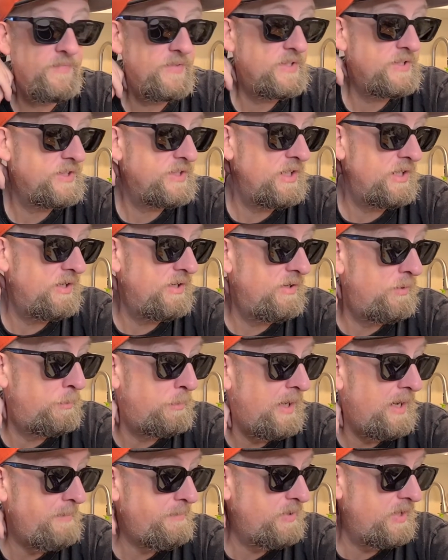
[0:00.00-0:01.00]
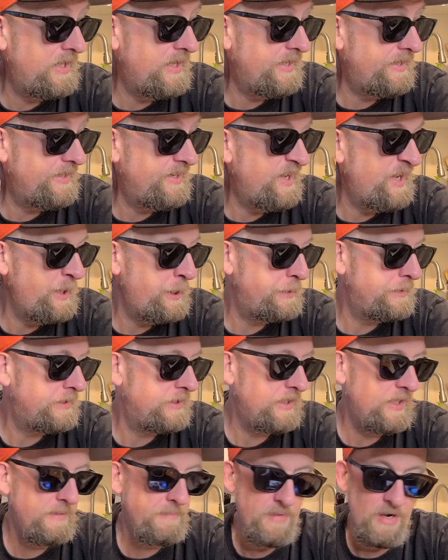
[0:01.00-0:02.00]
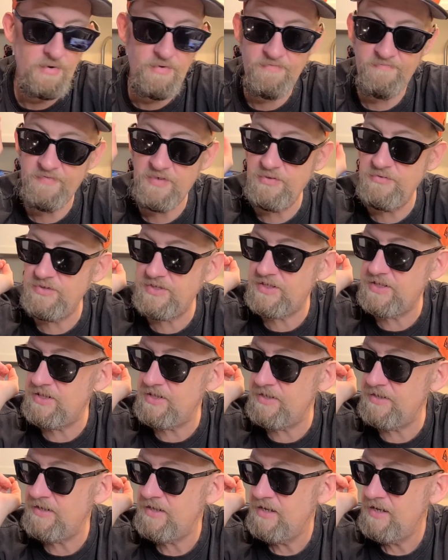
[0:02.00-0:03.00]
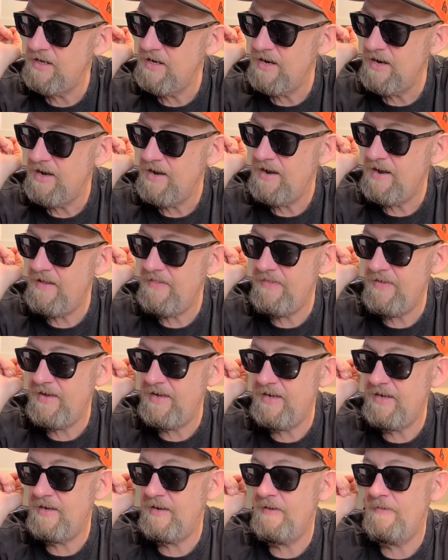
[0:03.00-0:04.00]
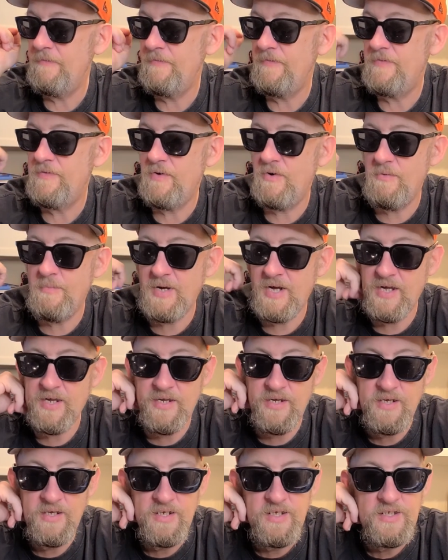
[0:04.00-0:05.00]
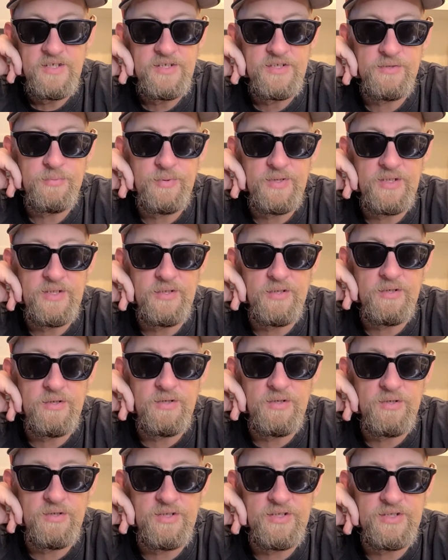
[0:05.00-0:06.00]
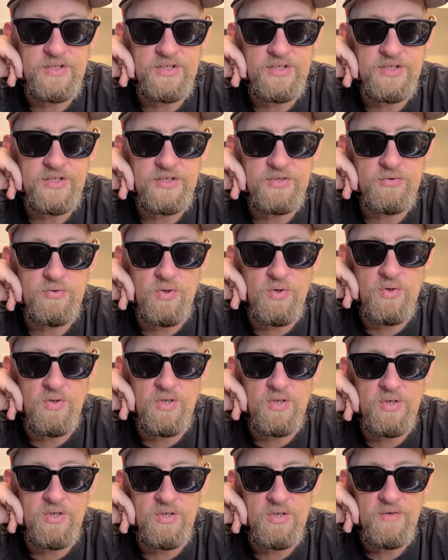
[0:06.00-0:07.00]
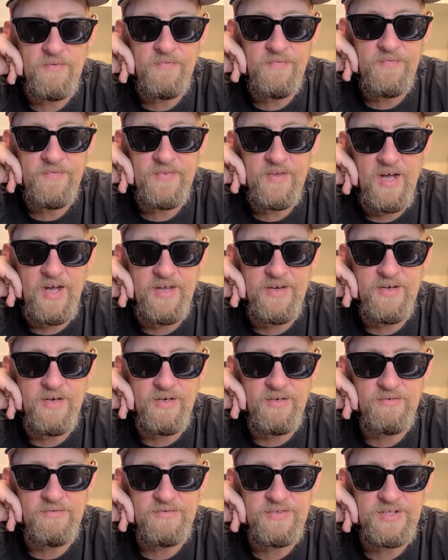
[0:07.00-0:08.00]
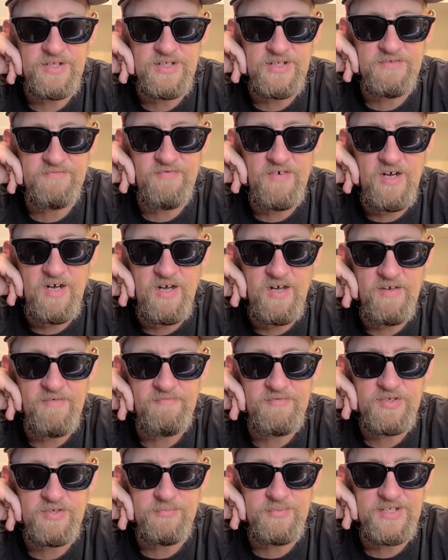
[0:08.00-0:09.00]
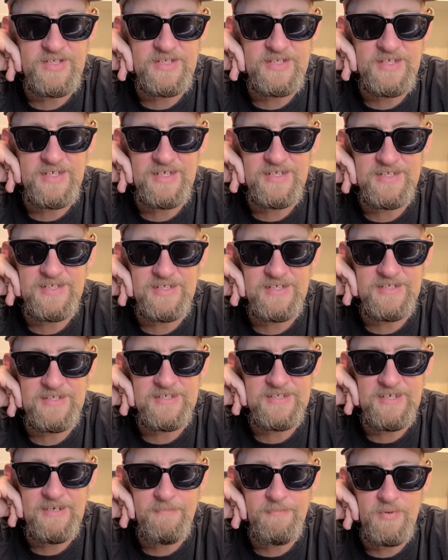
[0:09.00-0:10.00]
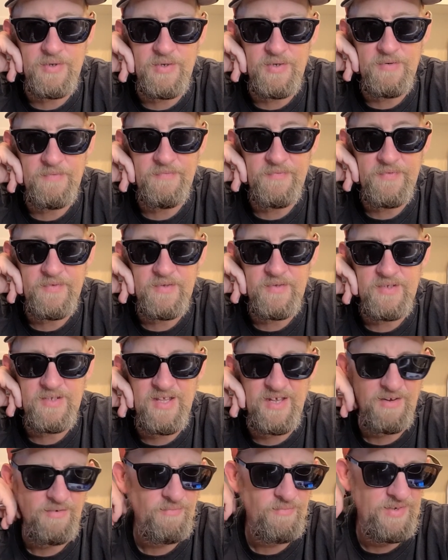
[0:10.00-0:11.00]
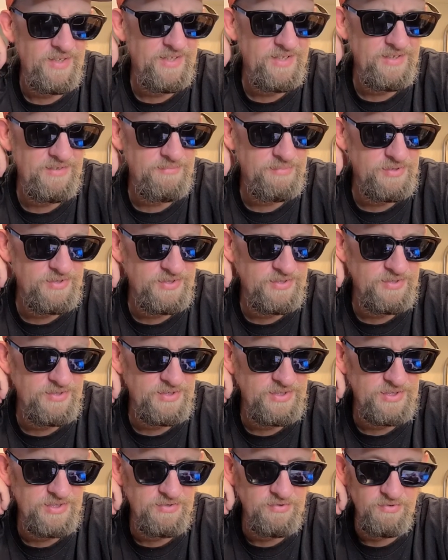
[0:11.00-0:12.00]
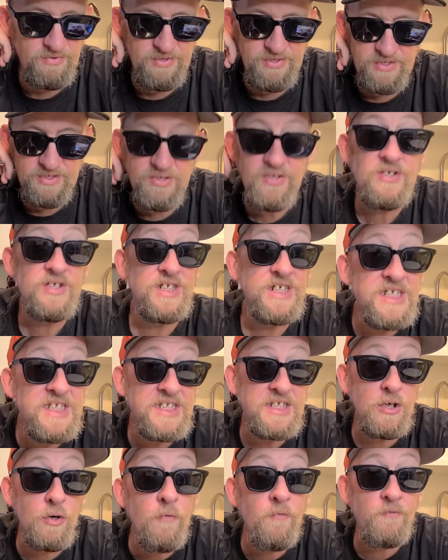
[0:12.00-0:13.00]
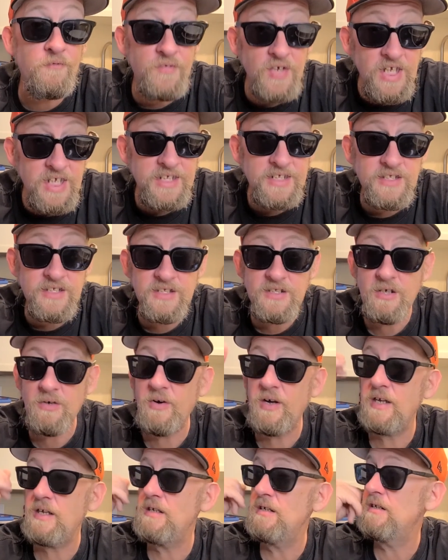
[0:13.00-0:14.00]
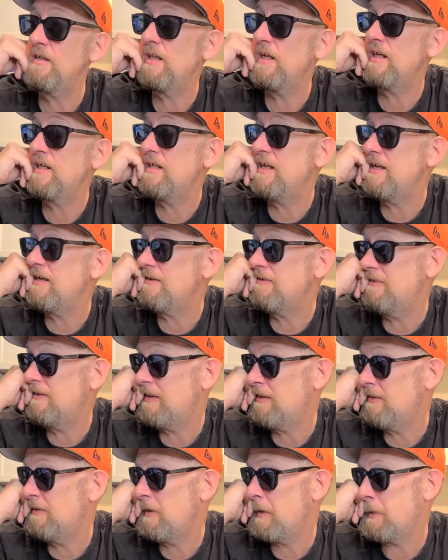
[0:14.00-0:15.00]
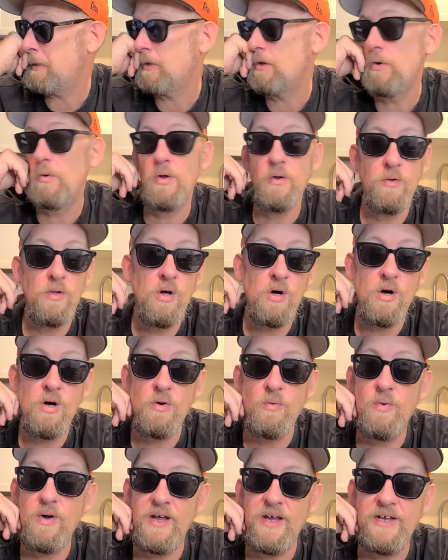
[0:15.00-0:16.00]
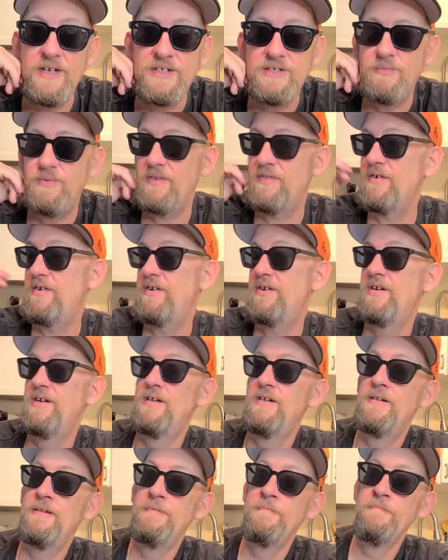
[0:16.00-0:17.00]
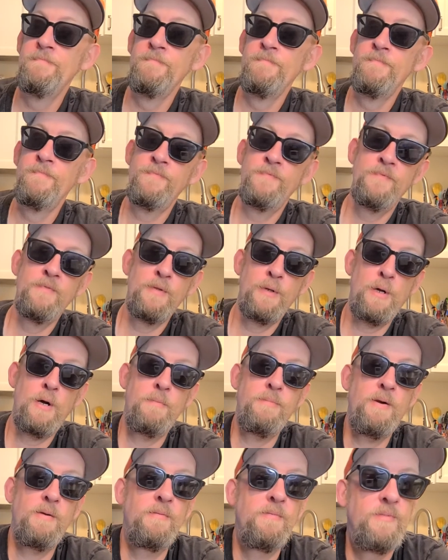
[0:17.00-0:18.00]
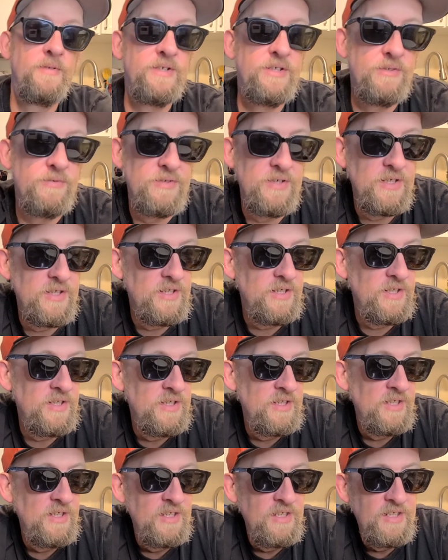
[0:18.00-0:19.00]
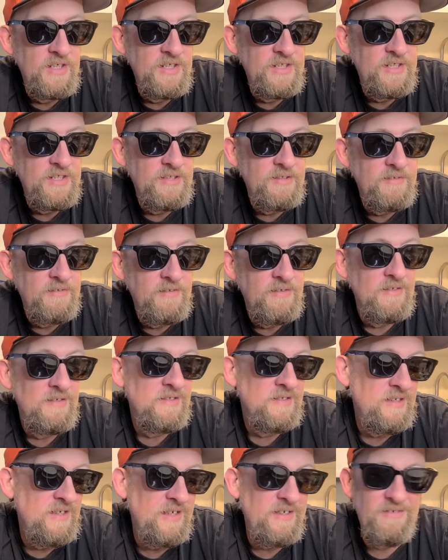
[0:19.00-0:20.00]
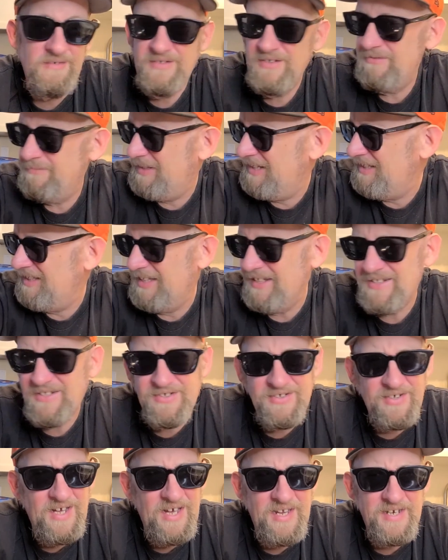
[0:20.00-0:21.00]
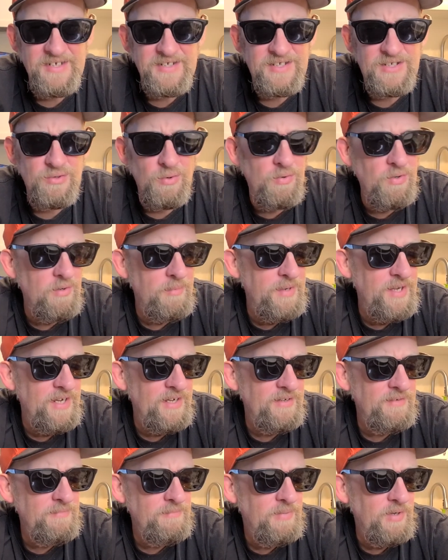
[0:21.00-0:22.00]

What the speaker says: So my plan today is to get my reviews done and then throw my sweet little girl in the stroller. I know, she's 5. She'll be 6 in December. Like, really? You push her in a stroller still? She still fits, so I can, like, take her out and go a long ways with her. I'll probably do I don't know, my legs are kind of sore, man.